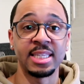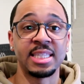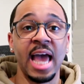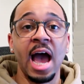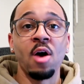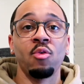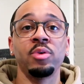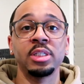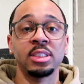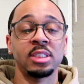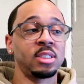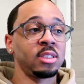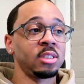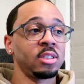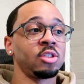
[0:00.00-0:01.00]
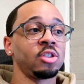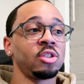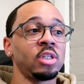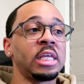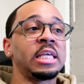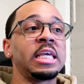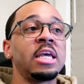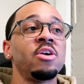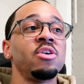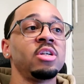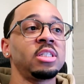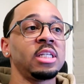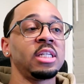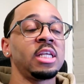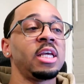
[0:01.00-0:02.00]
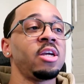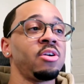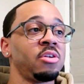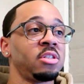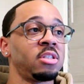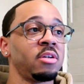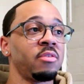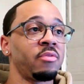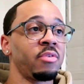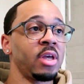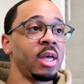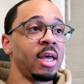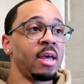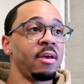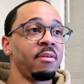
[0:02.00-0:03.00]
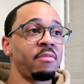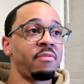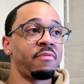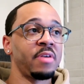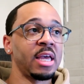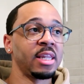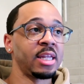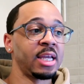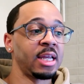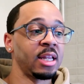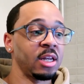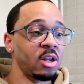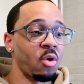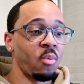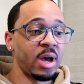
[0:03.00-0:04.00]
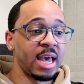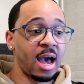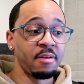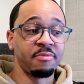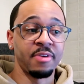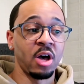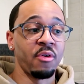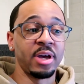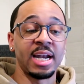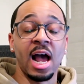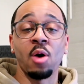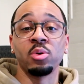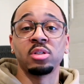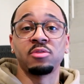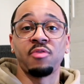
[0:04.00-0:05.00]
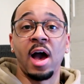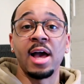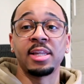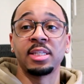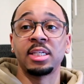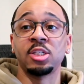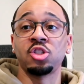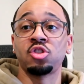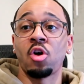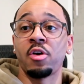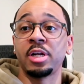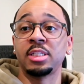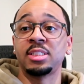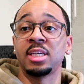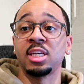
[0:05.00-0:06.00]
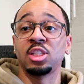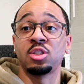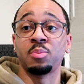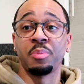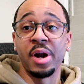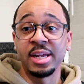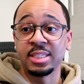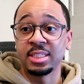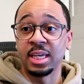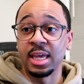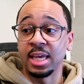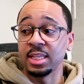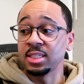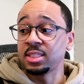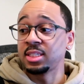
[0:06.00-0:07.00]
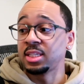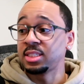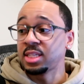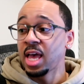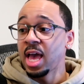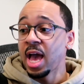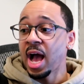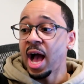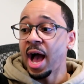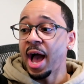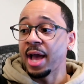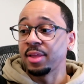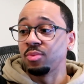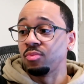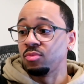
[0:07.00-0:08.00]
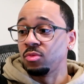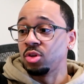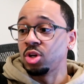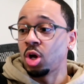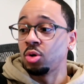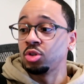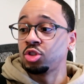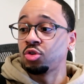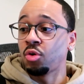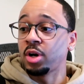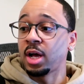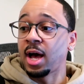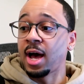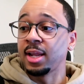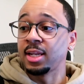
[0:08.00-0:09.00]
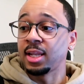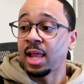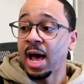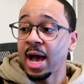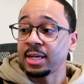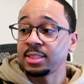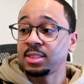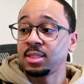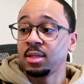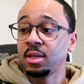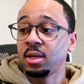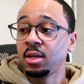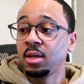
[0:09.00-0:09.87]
that was years and years of feeling the way I felt, and I was finally starting to express it. And since I, you know, sort of unlocked